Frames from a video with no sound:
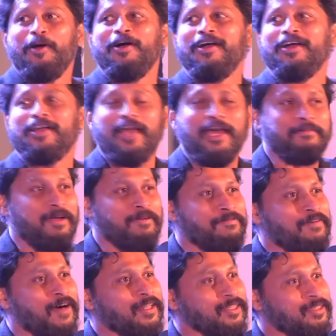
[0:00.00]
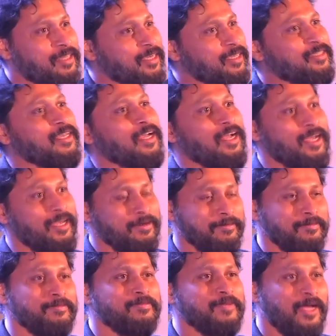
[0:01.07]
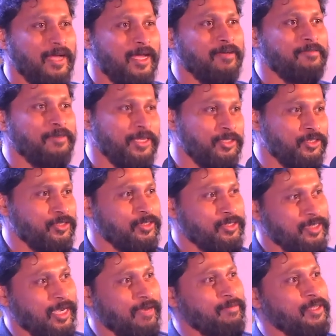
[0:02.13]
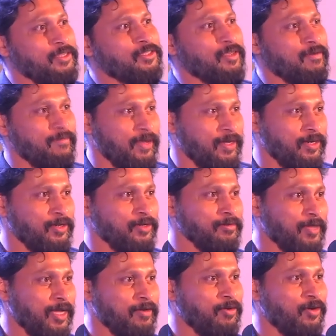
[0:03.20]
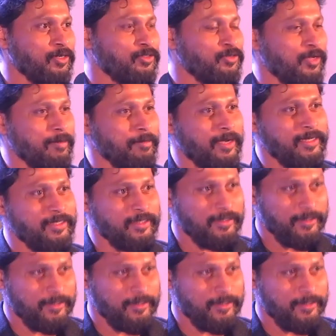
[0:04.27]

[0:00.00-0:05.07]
And my father thinks I've reached somewhere, I got through MIT.